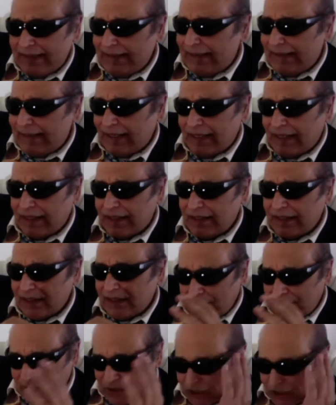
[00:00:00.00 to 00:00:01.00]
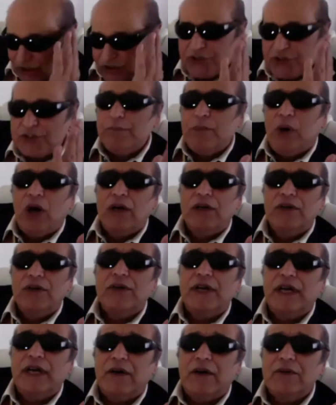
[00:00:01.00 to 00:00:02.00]
and I'm a little smarter
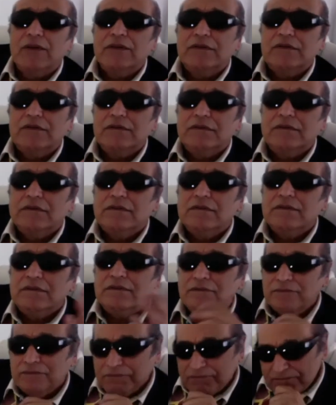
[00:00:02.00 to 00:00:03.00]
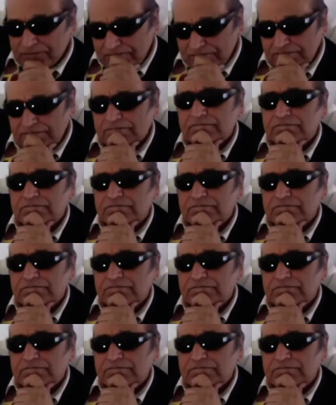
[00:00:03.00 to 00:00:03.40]
now. Yeah. Yeah.